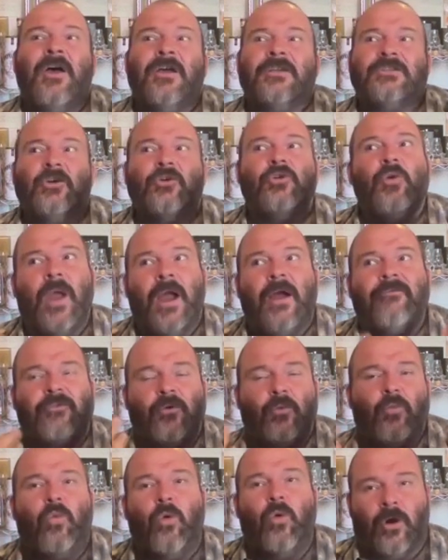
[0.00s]
So you have to
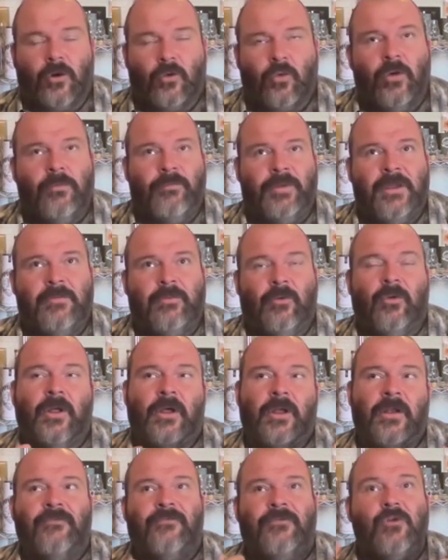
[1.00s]
work with people.
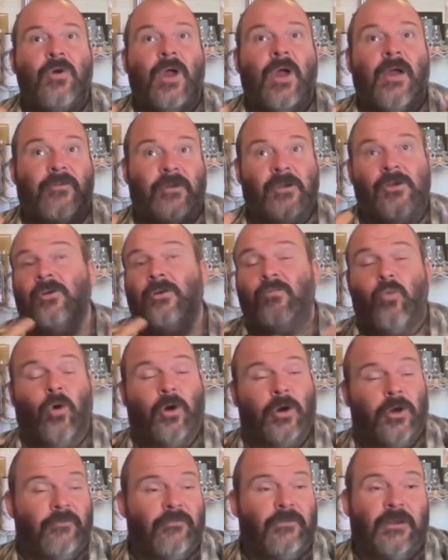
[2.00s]
And if you have a good
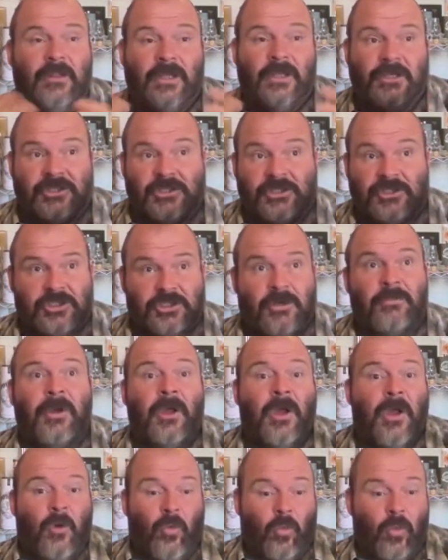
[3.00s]
working relationship
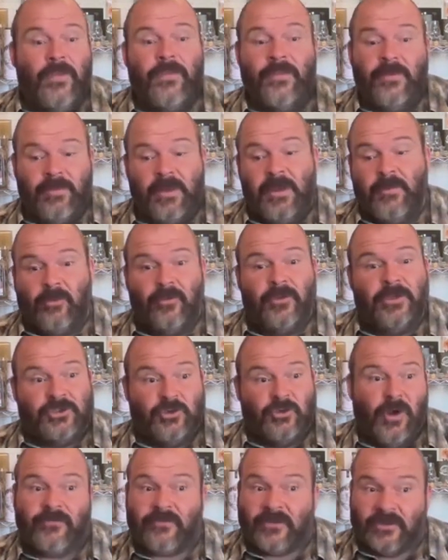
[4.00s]
with the people that
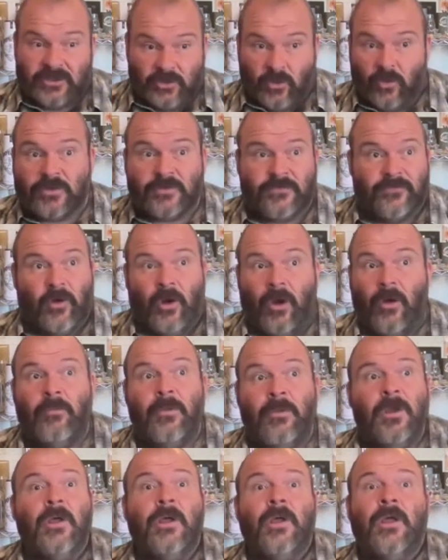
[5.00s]
you have to source
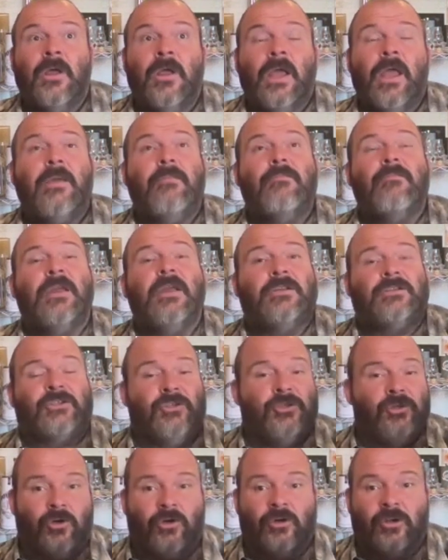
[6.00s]
from, it makes
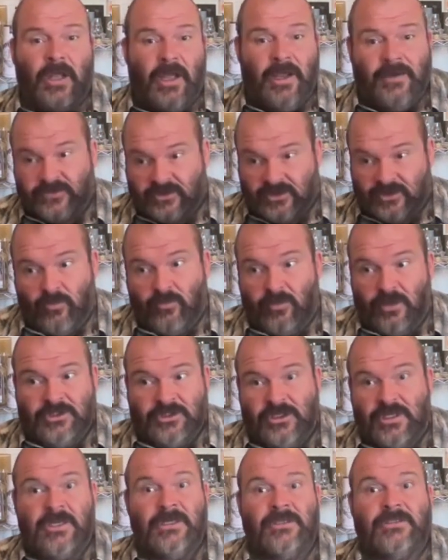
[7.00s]
your life so
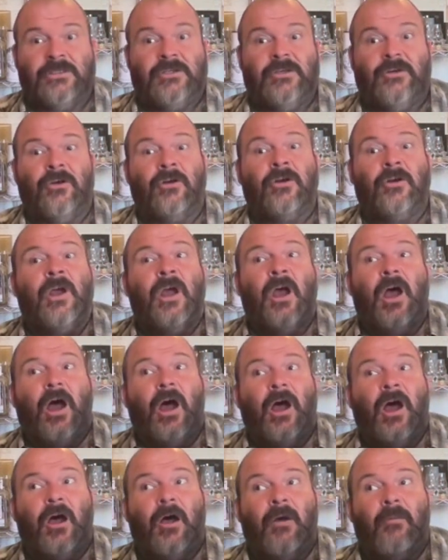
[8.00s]
much easier,
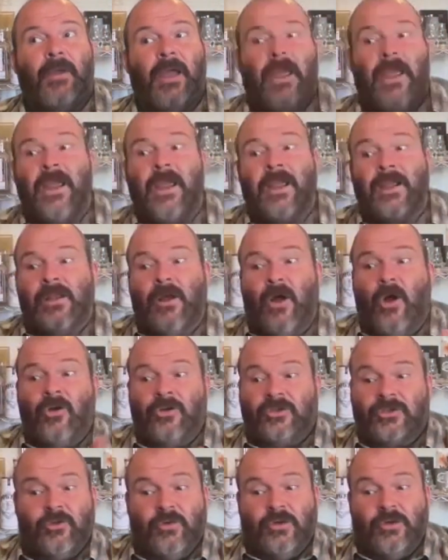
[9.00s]
and
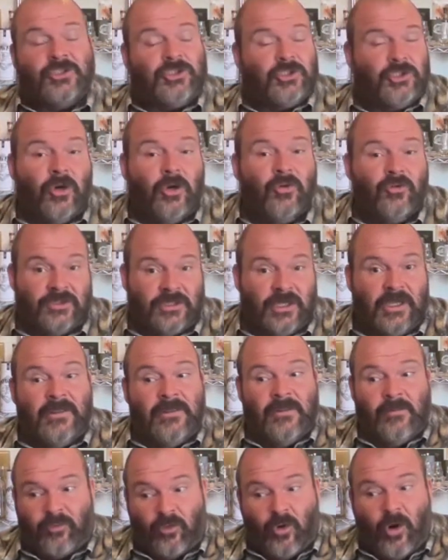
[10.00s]
also it shows in
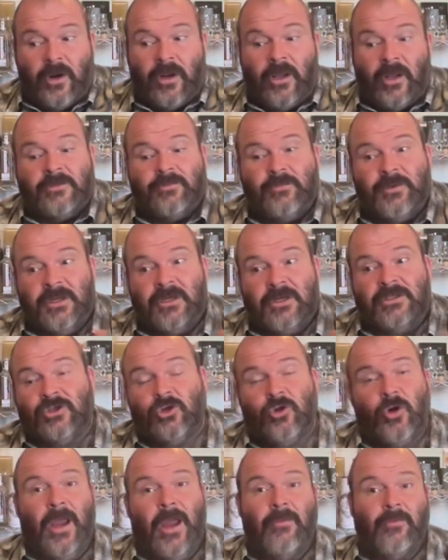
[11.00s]
the product because
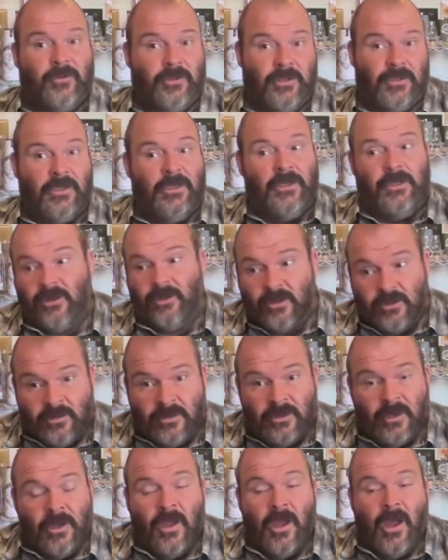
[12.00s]
you're able to get a
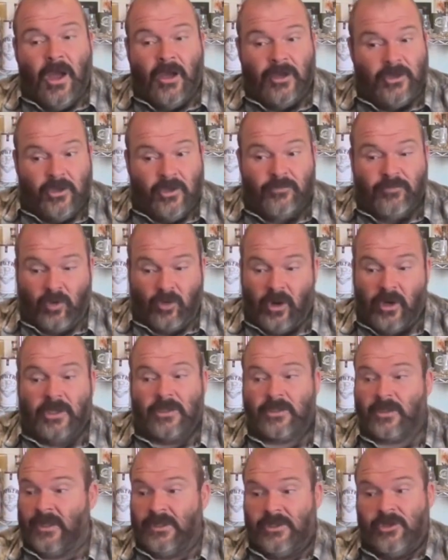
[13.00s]
good
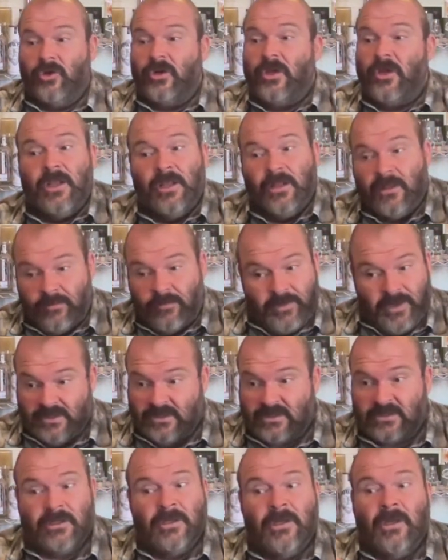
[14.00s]
product, like you're getting the
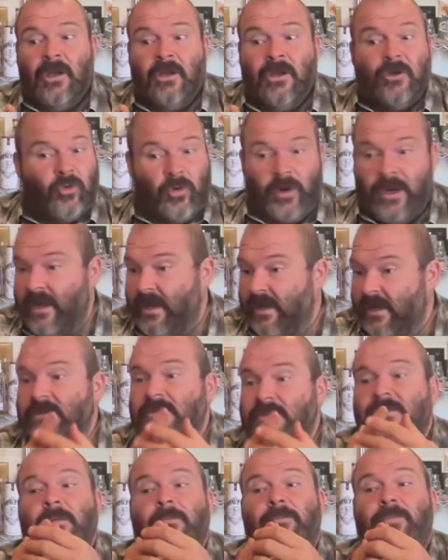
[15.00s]
best
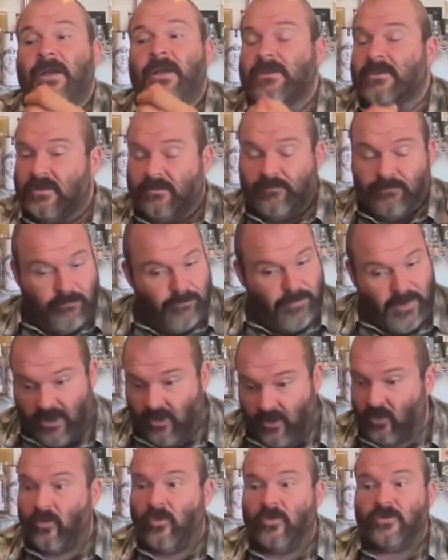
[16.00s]
grains, the best
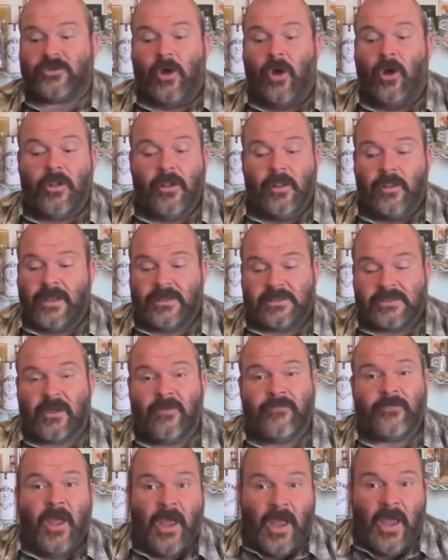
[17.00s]
barrels, all of that
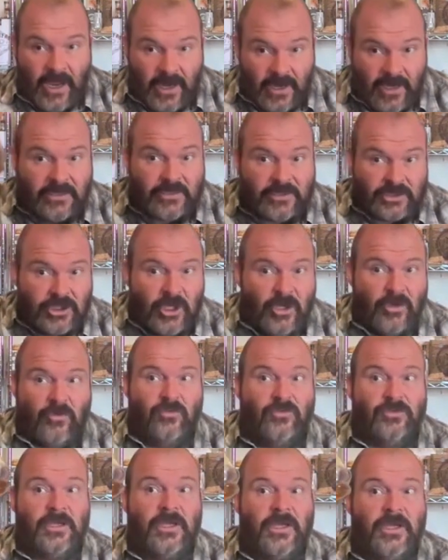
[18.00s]
stuff, and it
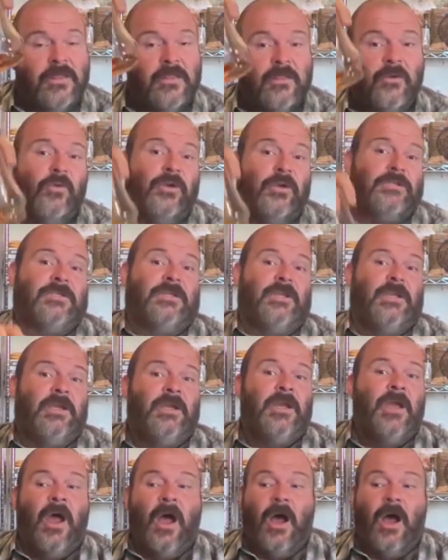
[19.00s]
shows in the whiskey.